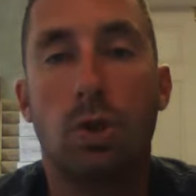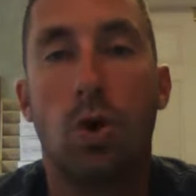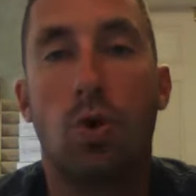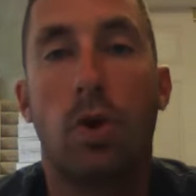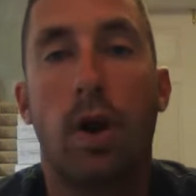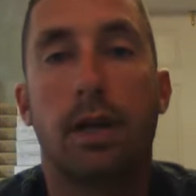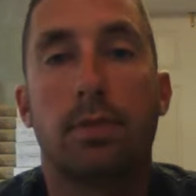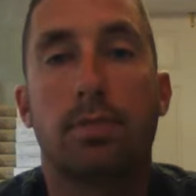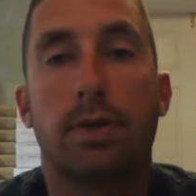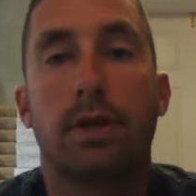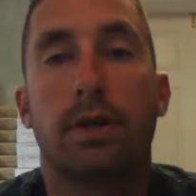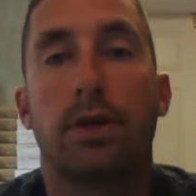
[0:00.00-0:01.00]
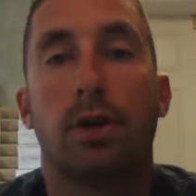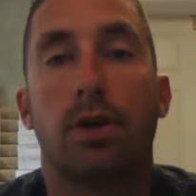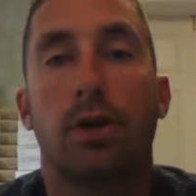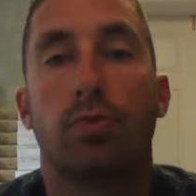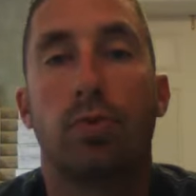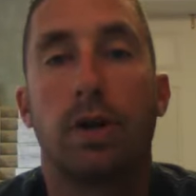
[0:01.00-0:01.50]
or I can be
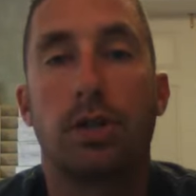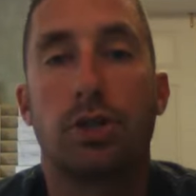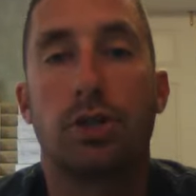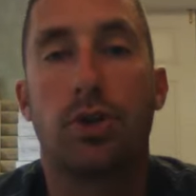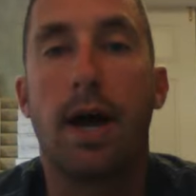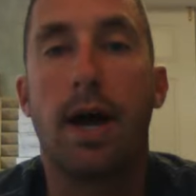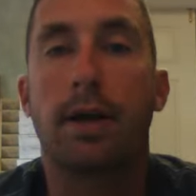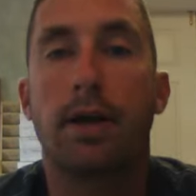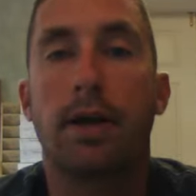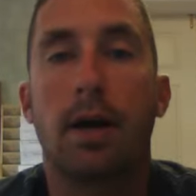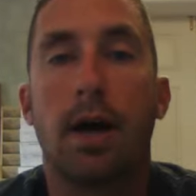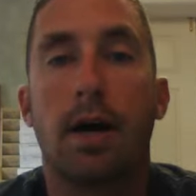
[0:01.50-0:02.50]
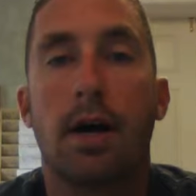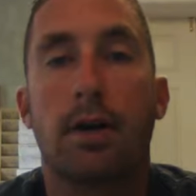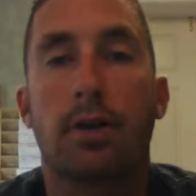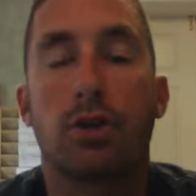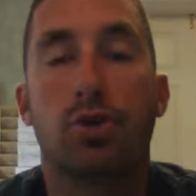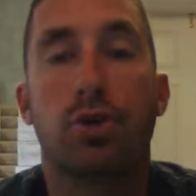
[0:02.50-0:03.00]
reached at
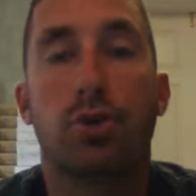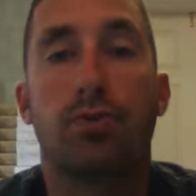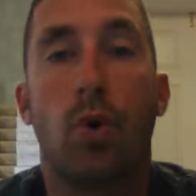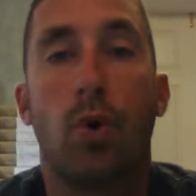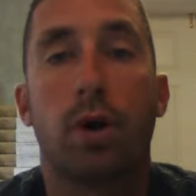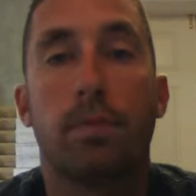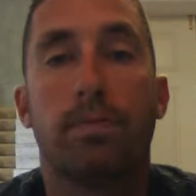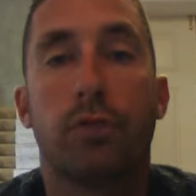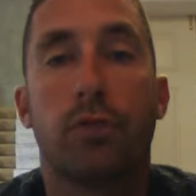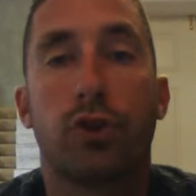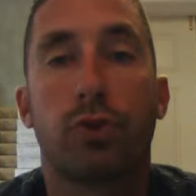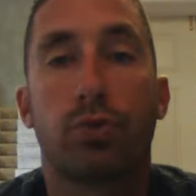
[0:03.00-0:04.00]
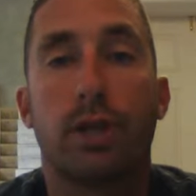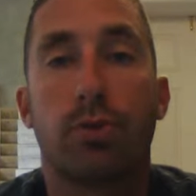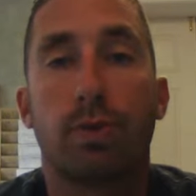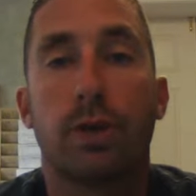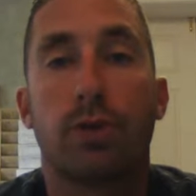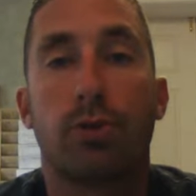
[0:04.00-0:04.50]
uh, 224
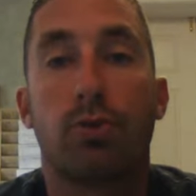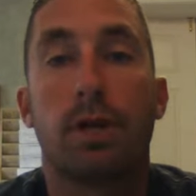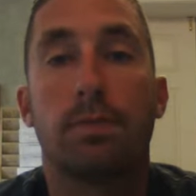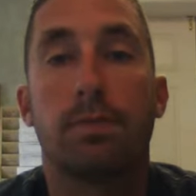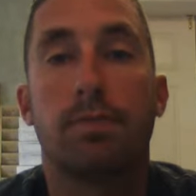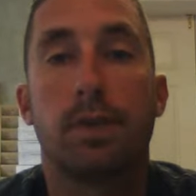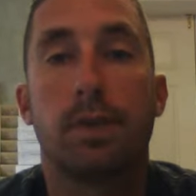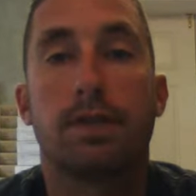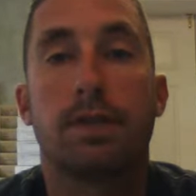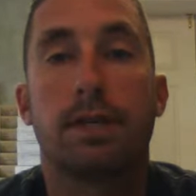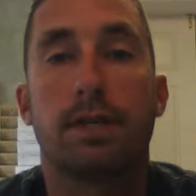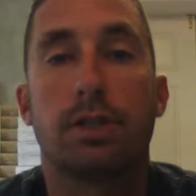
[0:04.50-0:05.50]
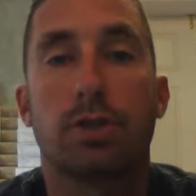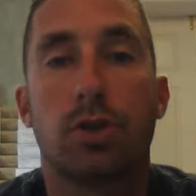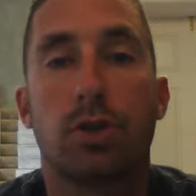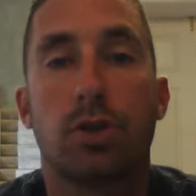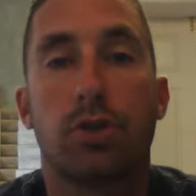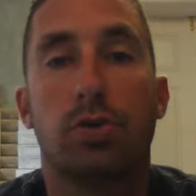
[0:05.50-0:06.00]
333
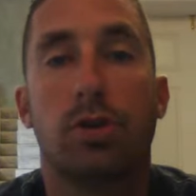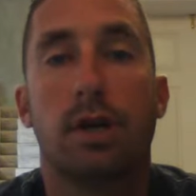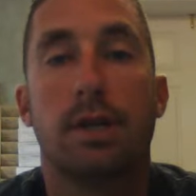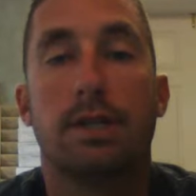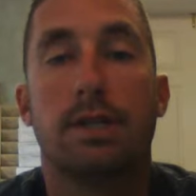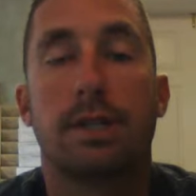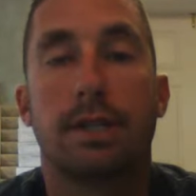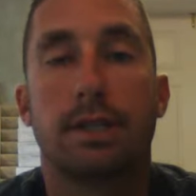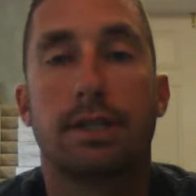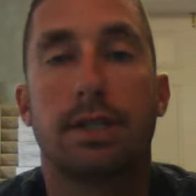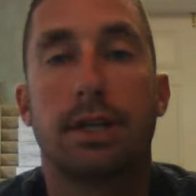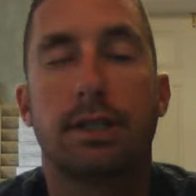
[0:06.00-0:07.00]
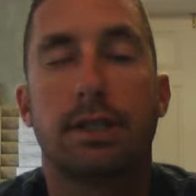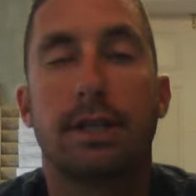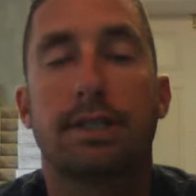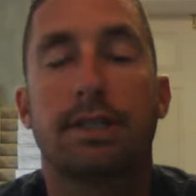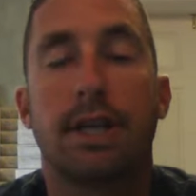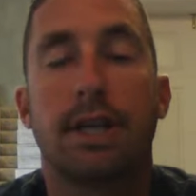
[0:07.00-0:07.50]
6266
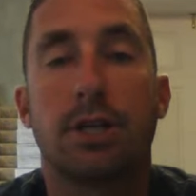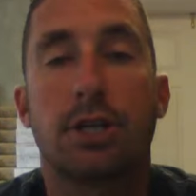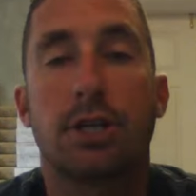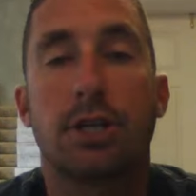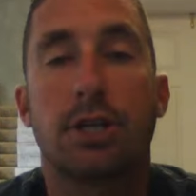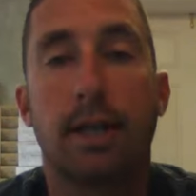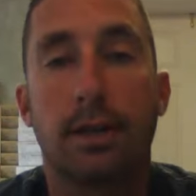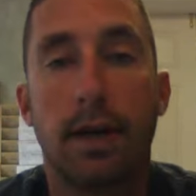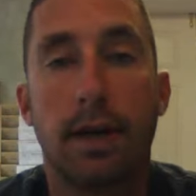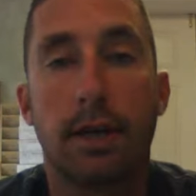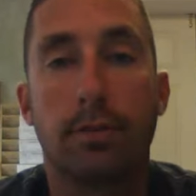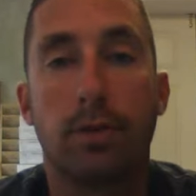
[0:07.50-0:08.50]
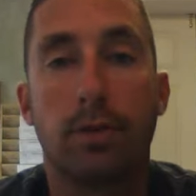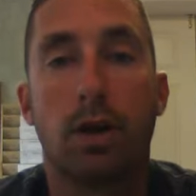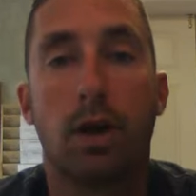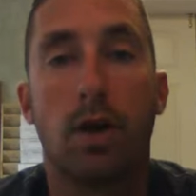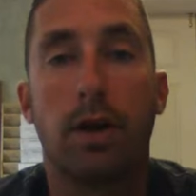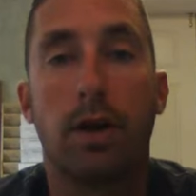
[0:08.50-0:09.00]
extension 810.
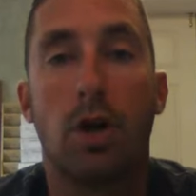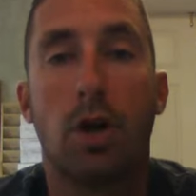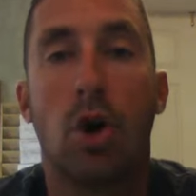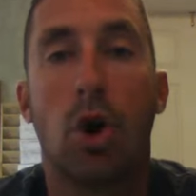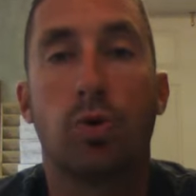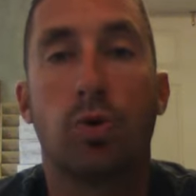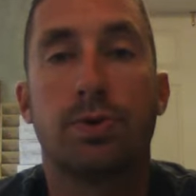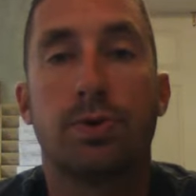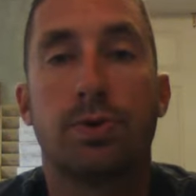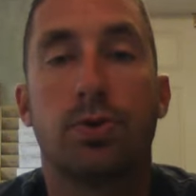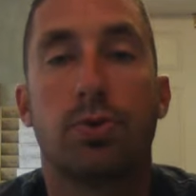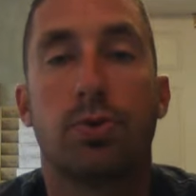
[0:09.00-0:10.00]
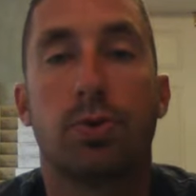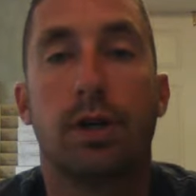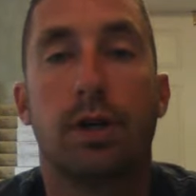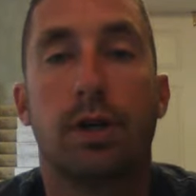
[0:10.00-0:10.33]
All right. Hope to